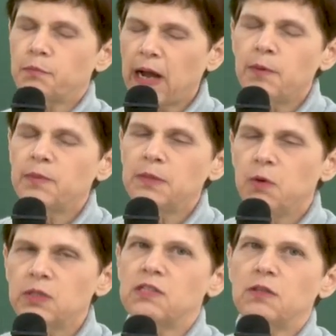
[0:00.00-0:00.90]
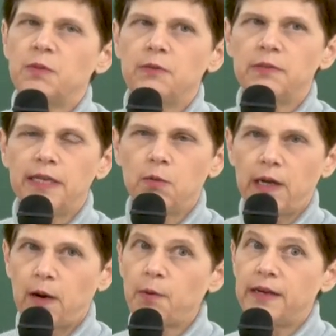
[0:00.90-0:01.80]
probably most of the people
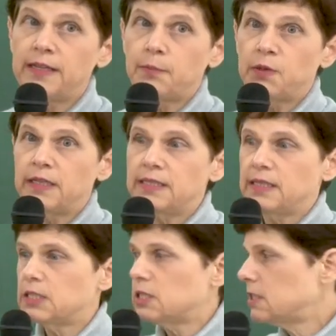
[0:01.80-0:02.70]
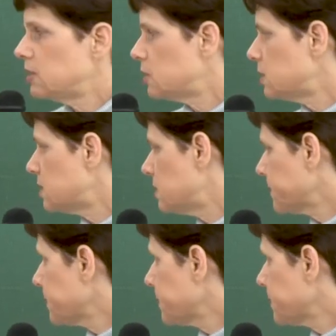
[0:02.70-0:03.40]
anyway, are pronunciation teachers.